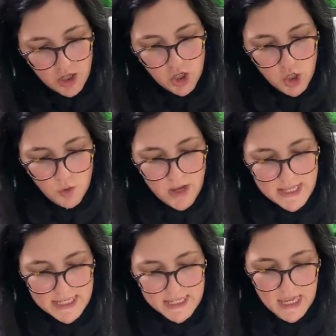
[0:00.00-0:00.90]
who
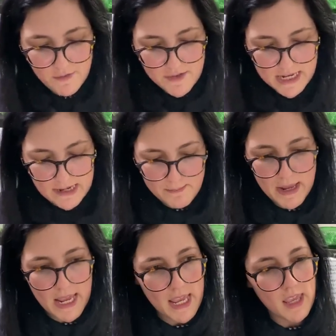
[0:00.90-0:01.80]
has gifted
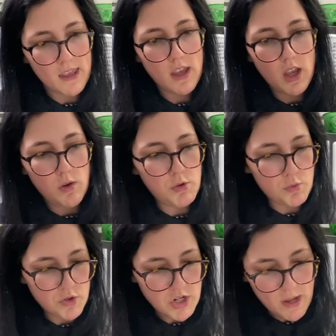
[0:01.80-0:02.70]
me with
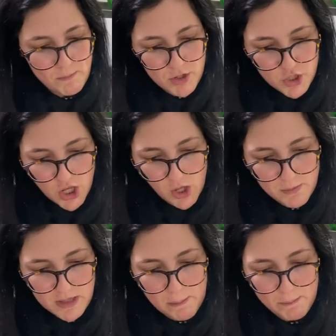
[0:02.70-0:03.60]
what I presume
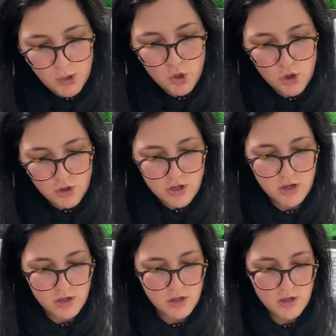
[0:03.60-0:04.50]
is a book.
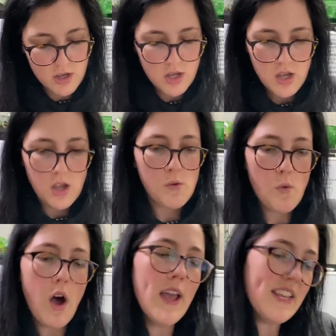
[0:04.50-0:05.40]

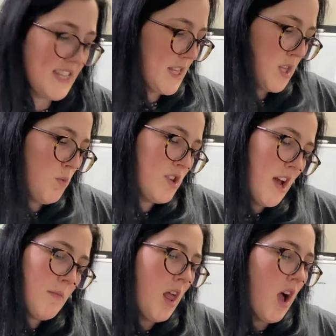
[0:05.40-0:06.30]
Why is this what
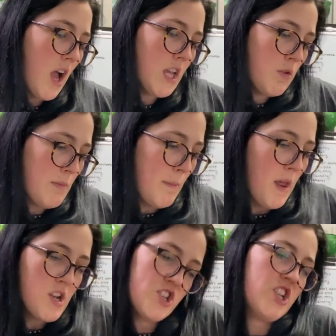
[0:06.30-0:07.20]
I'm like when my
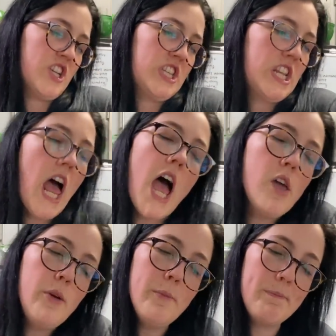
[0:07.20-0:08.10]
blood sugar's low?
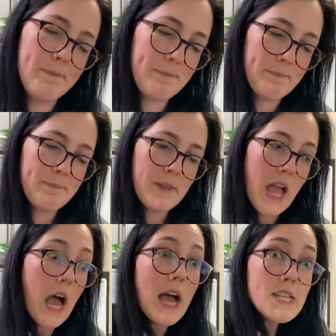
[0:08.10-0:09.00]

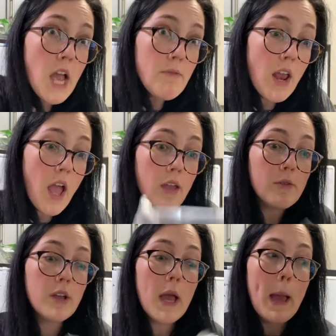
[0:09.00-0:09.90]
I don't
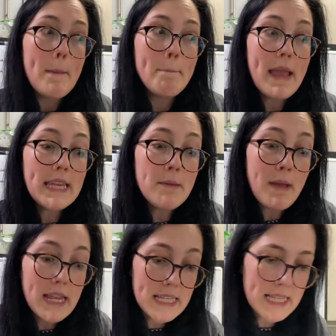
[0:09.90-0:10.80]
know. Make it
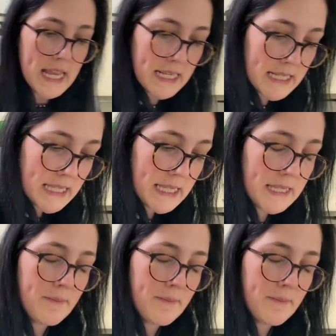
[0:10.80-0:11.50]
make sense.